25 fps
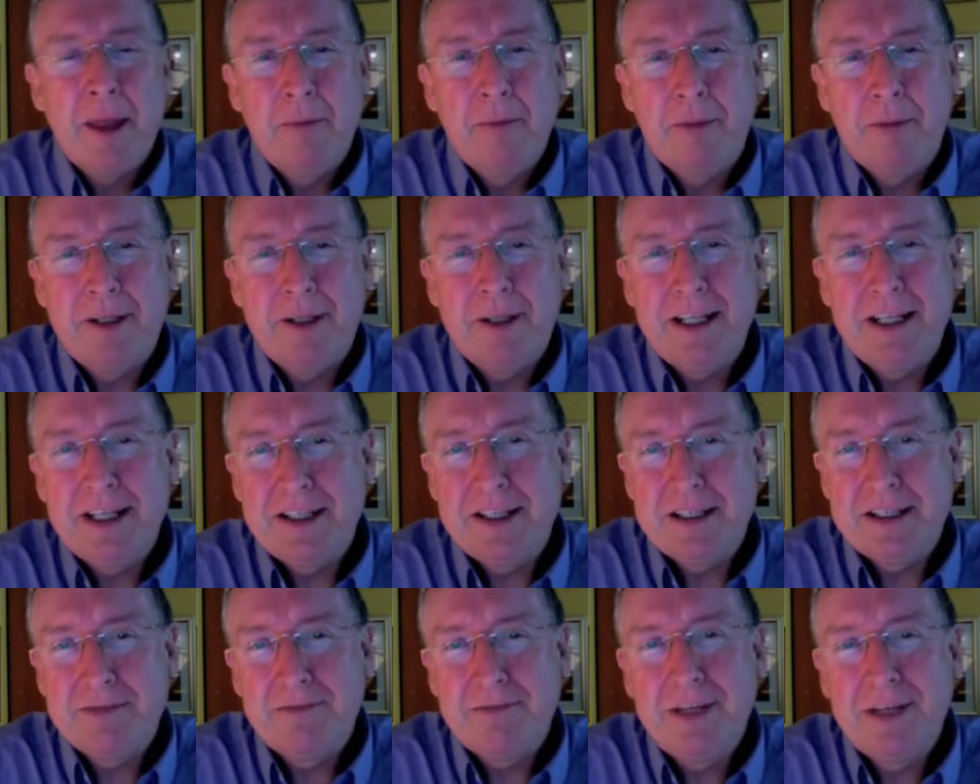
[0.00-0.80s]
But
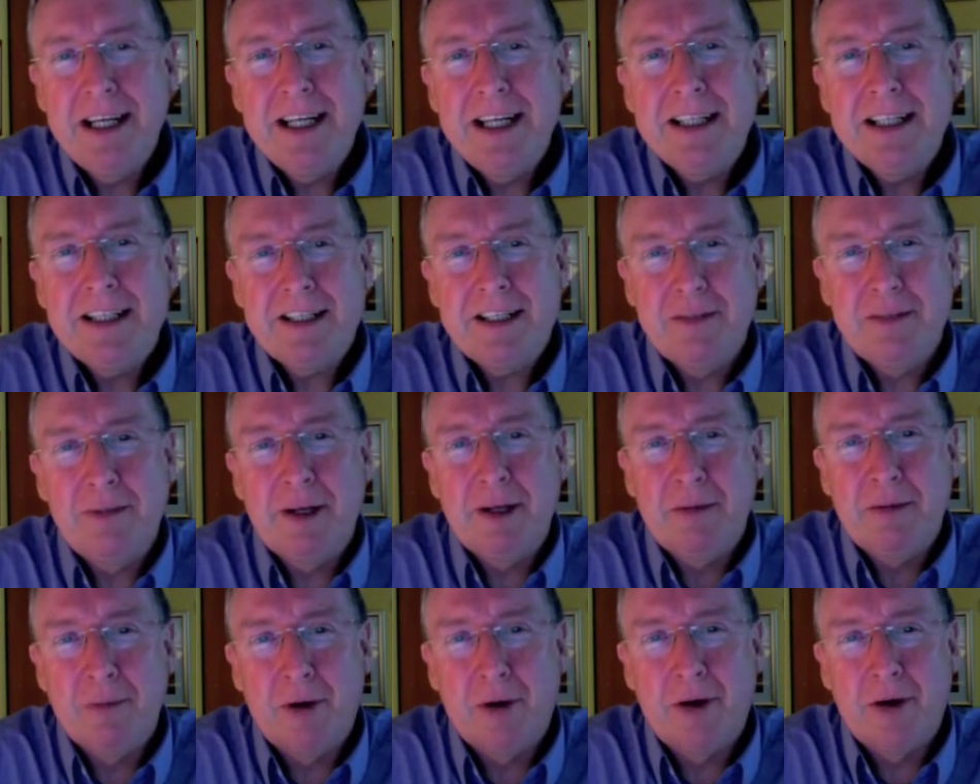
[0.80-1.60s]
this reads to
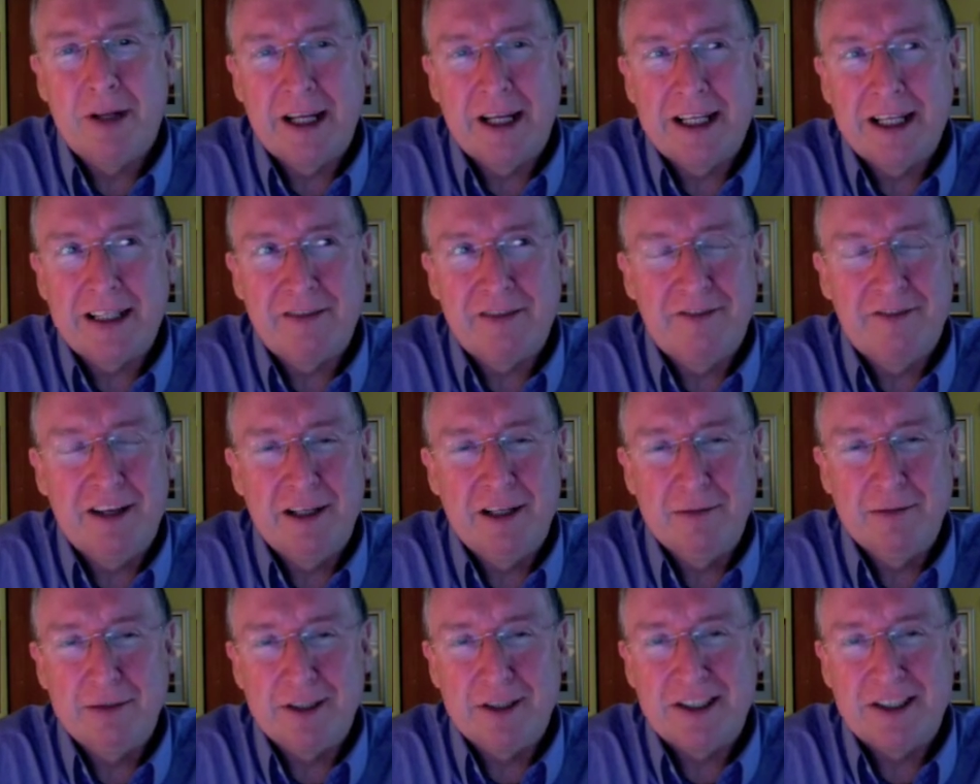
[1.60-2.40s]
me more like the
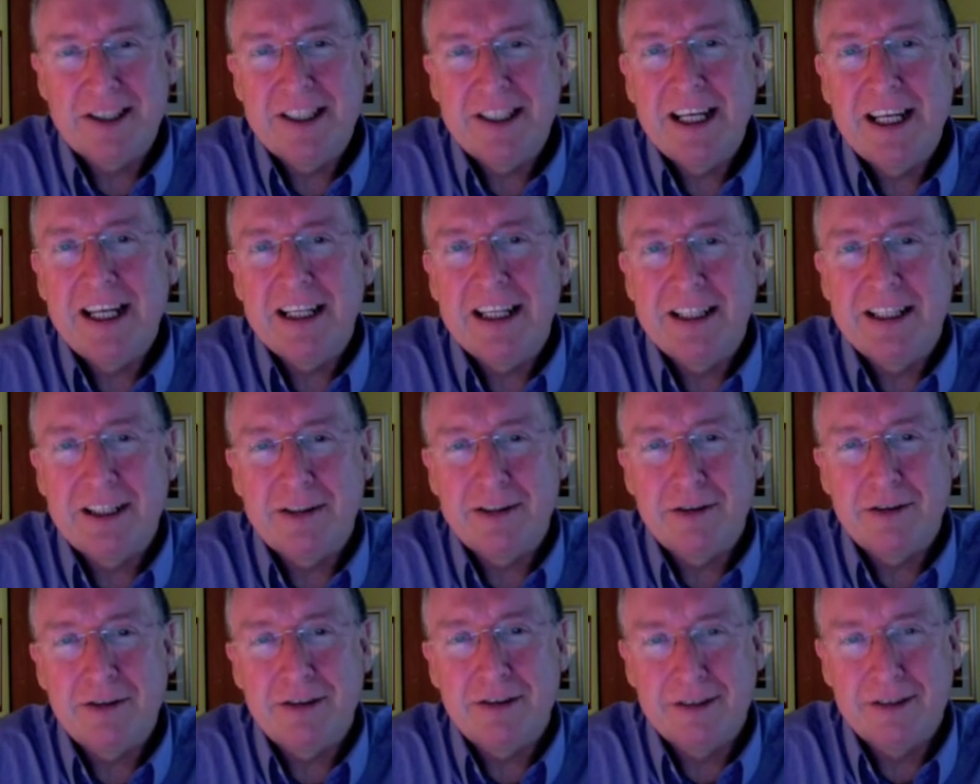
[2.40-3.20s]
fellow was sick and he
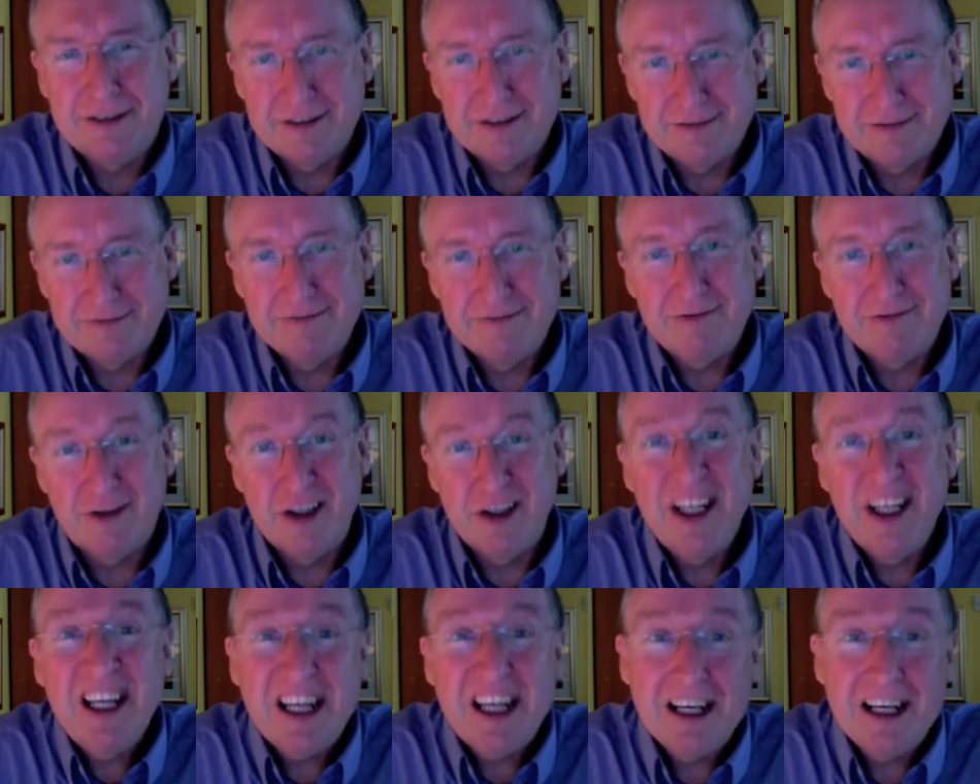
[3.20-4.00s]
couldn't
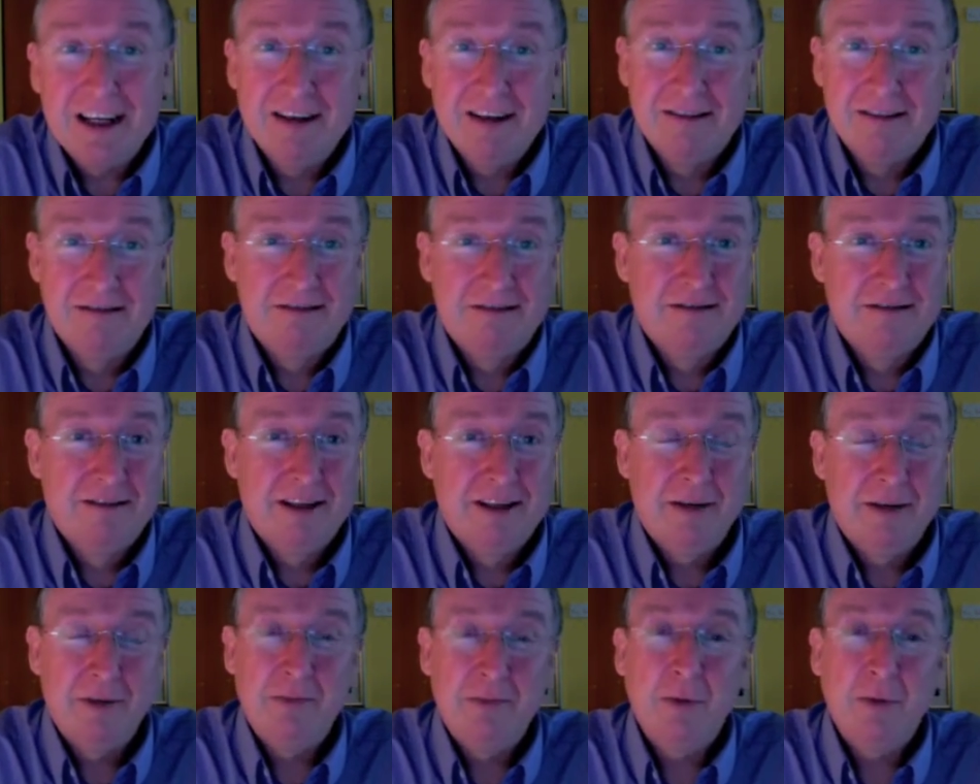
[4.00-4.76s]
drink I mean,